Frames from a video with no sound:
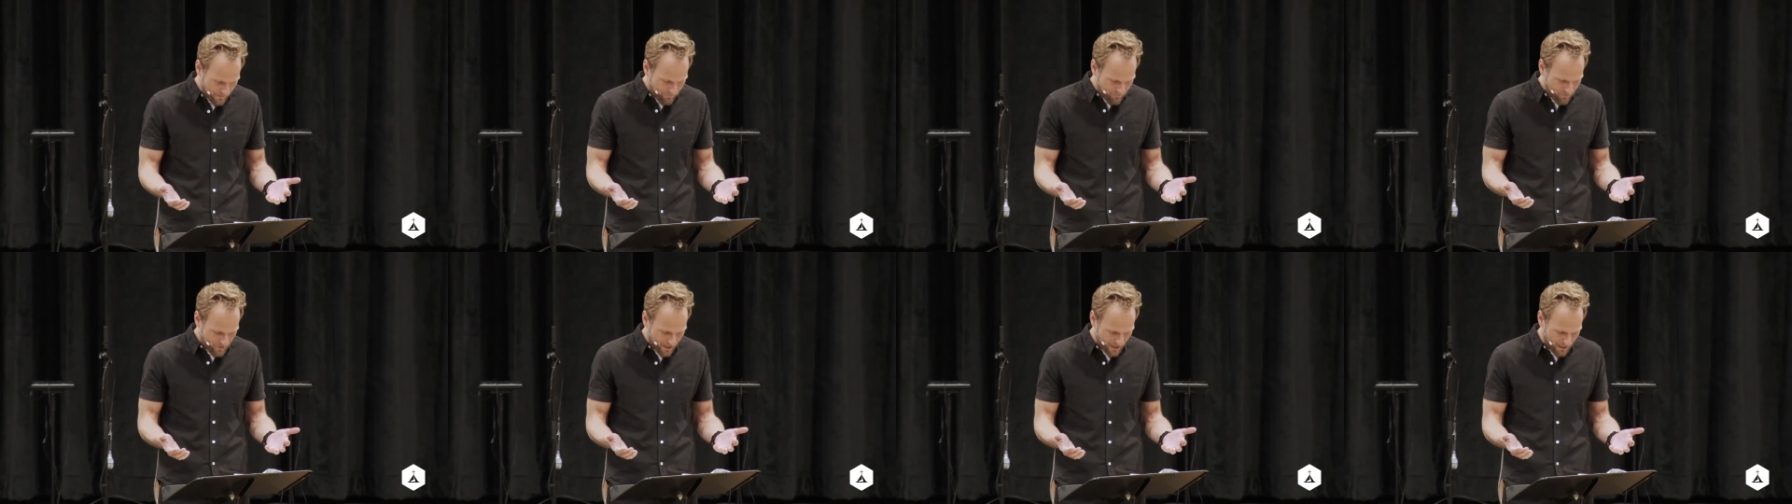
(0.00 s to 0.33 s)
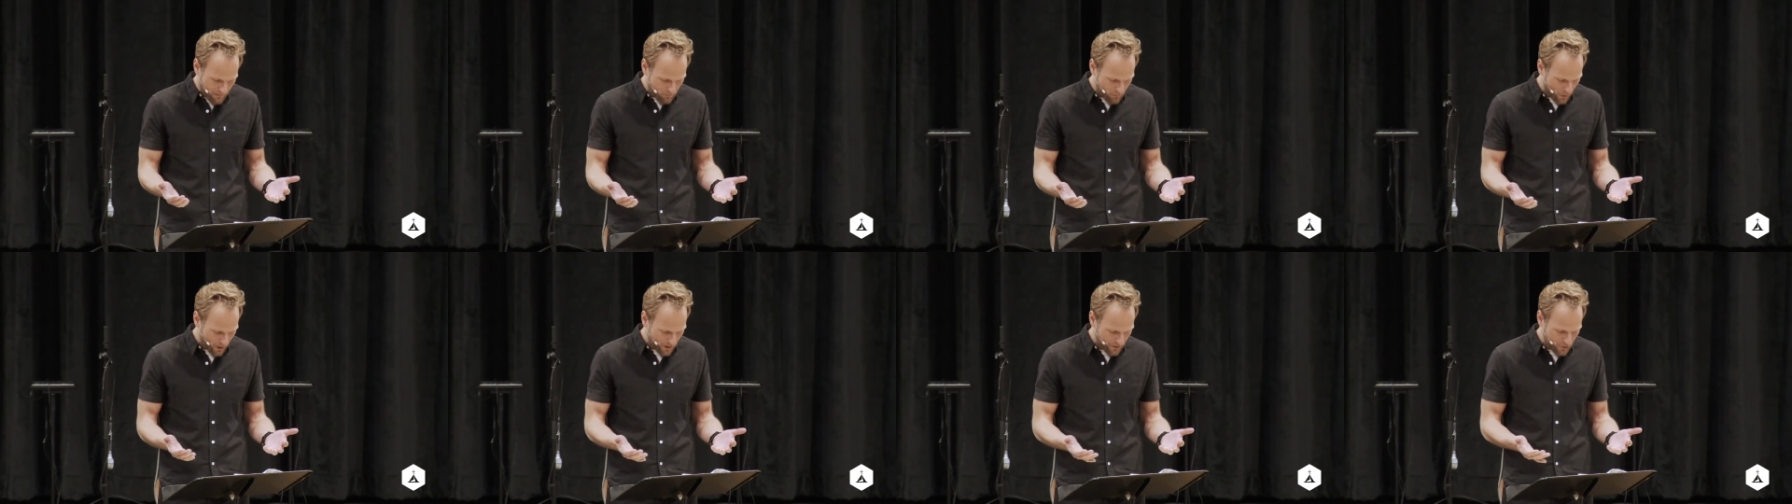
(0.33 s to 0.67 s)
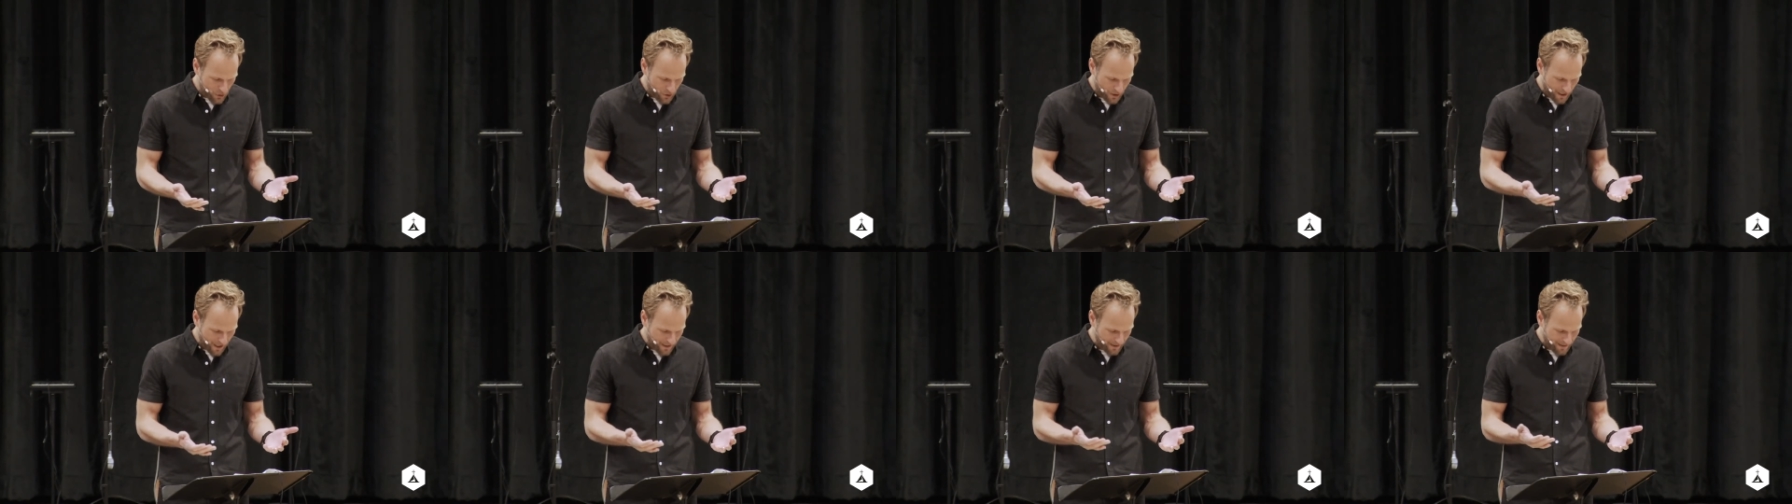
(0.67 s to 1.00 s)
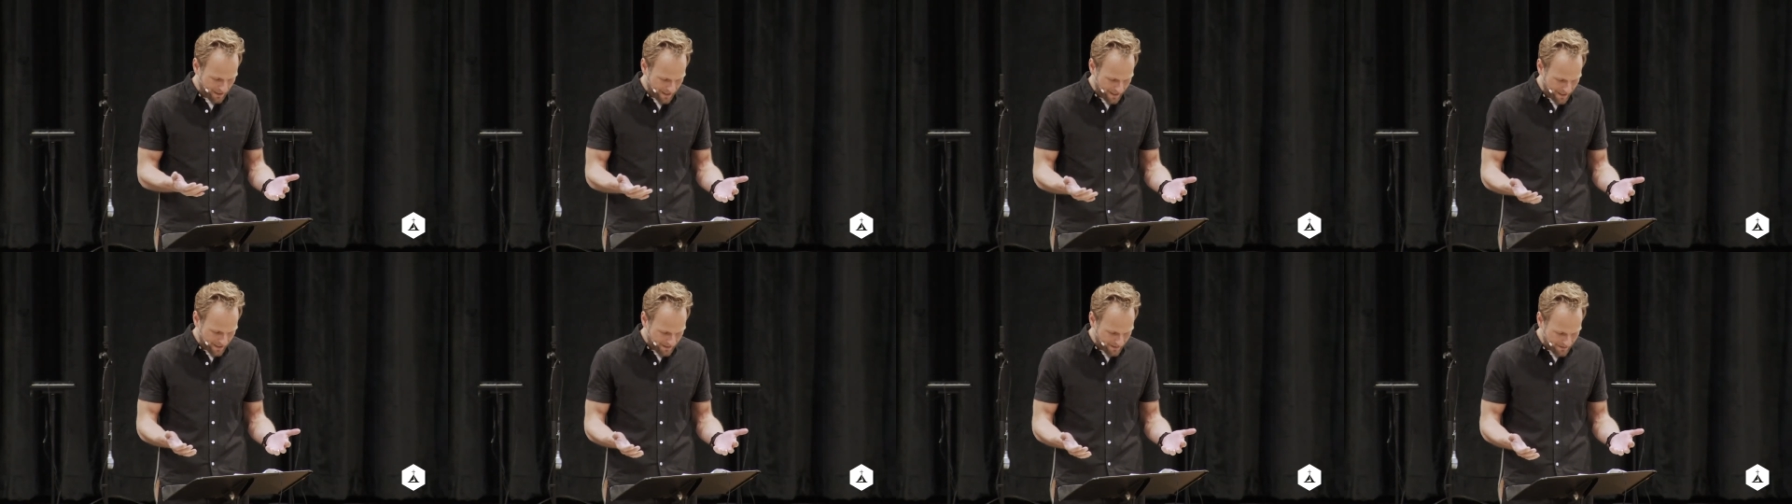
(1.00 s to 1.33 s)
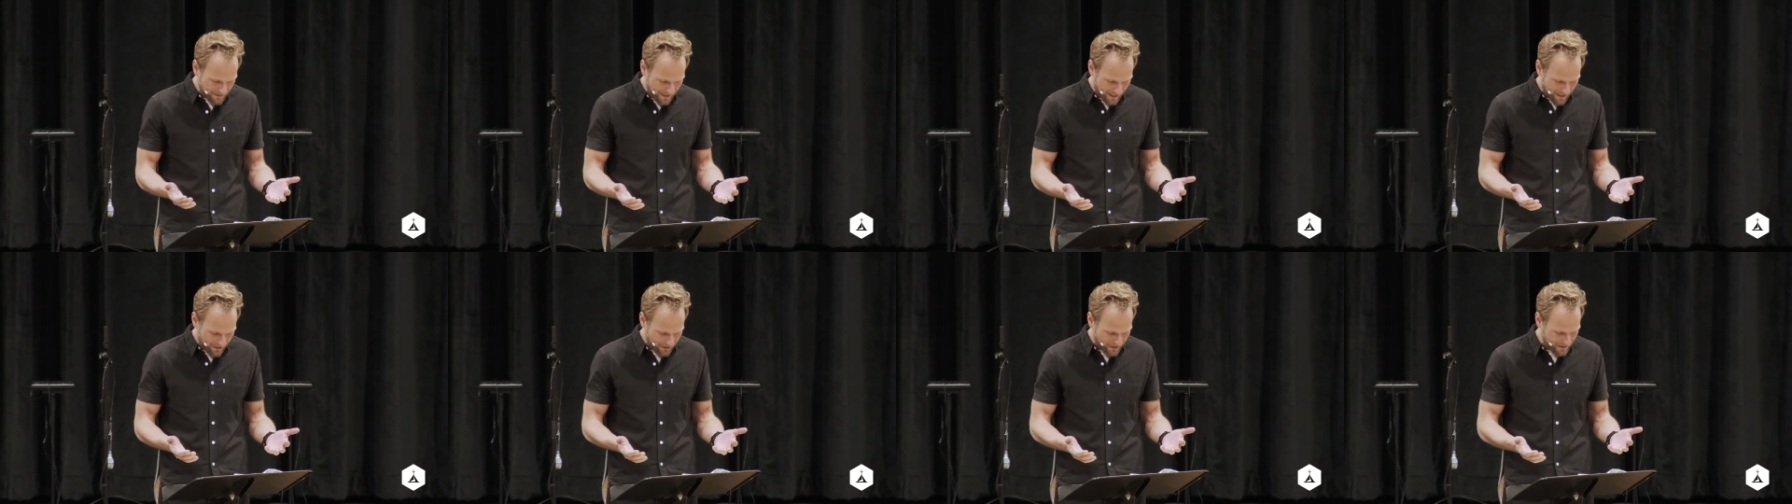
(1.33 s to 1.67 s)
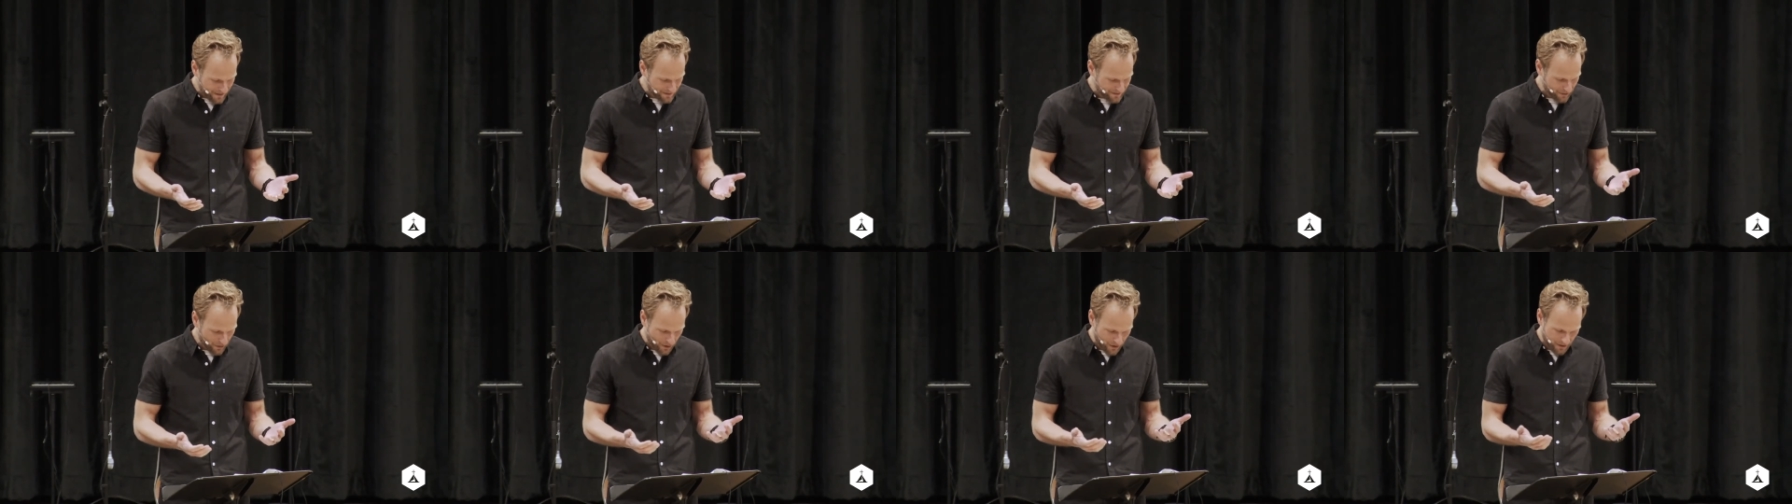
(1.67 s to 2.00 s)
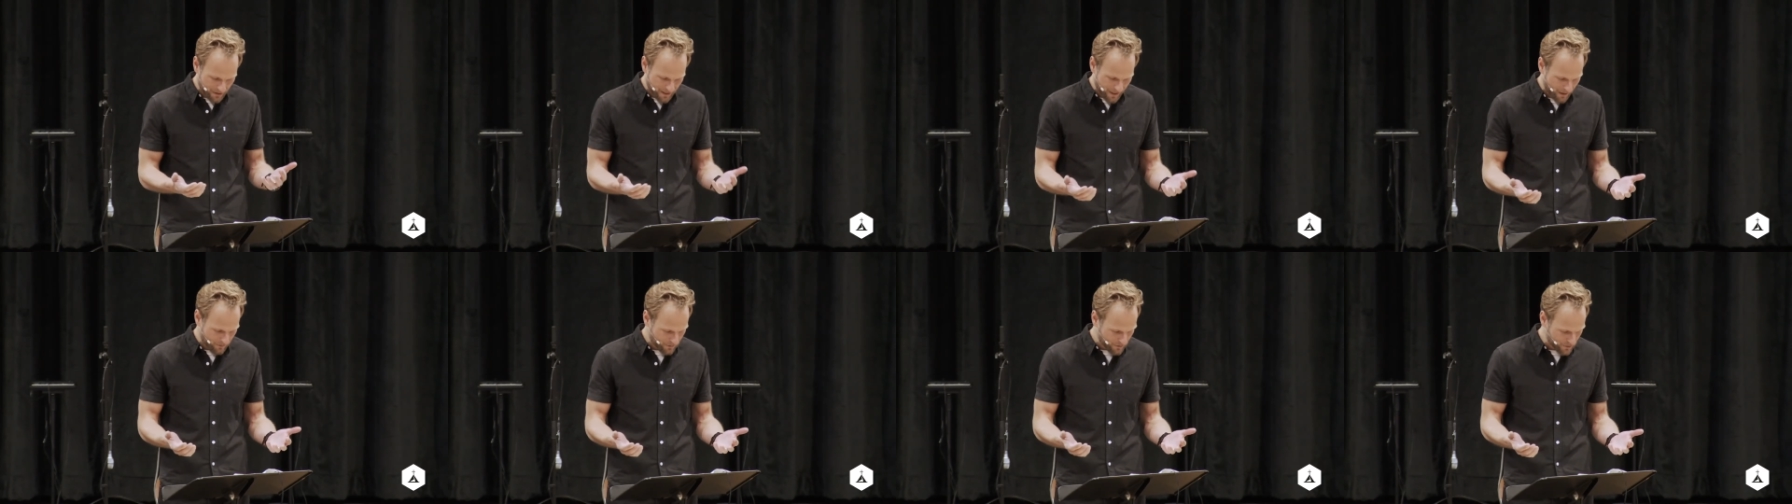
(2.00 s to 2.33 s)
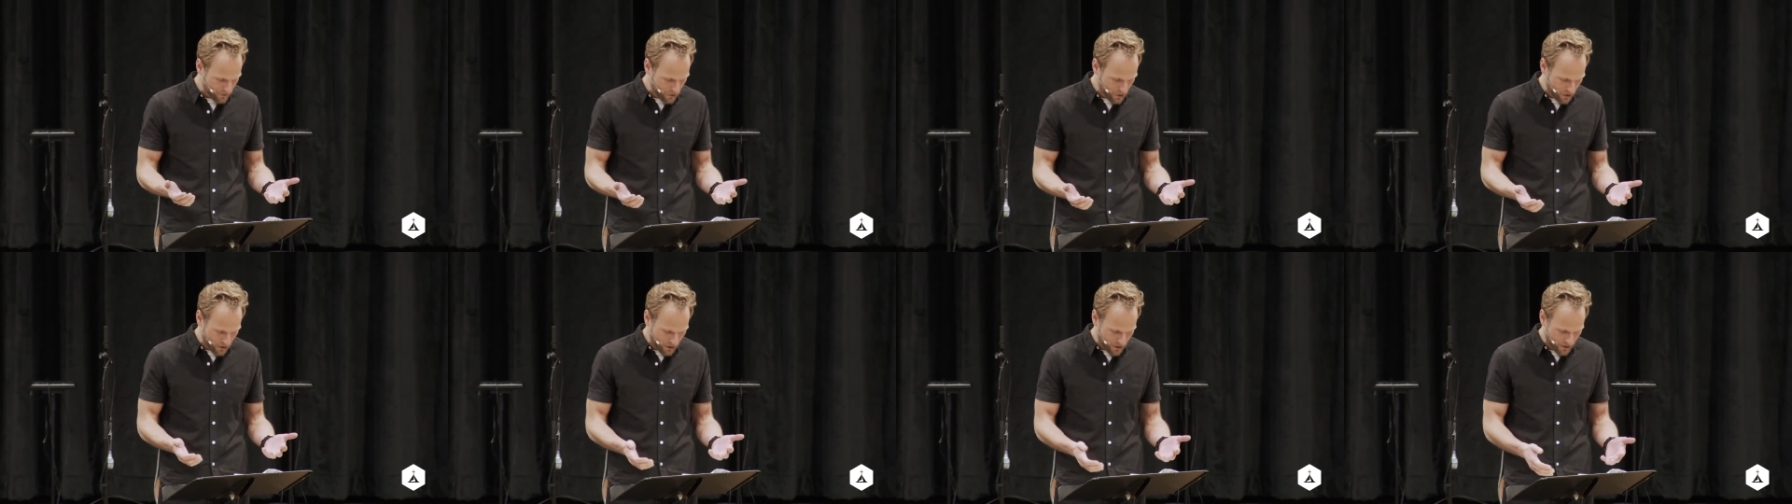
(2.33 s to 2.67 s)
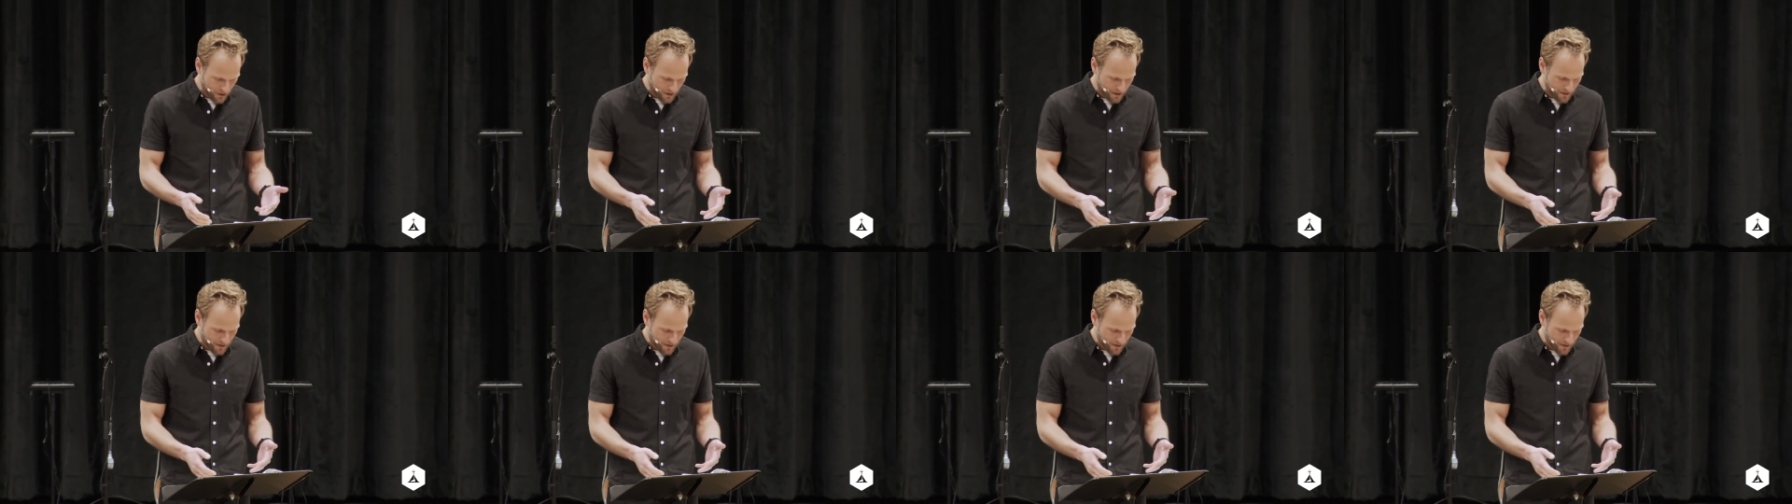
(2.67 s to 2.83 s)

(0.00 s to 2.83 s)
then he brought dry land out, and he saw that that was good,